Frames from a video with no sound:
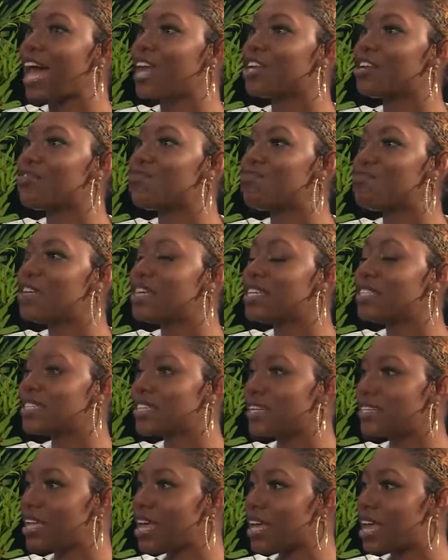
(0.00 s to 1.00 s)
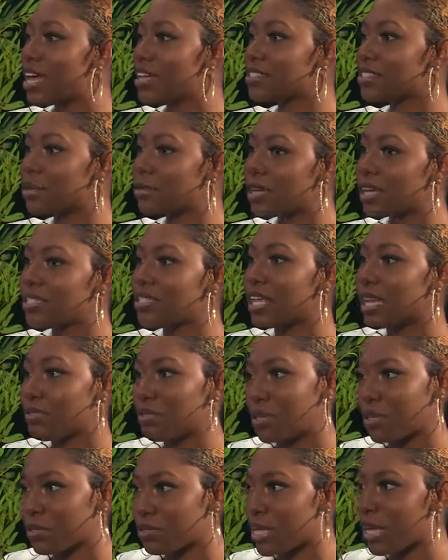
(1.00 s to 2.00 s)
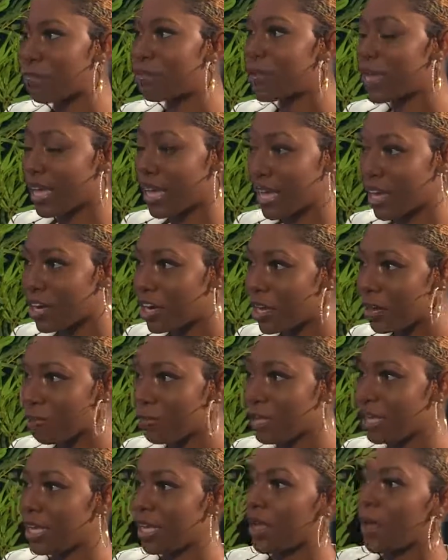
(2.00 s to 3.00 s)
And the reason that is not because anybody was like picking on me,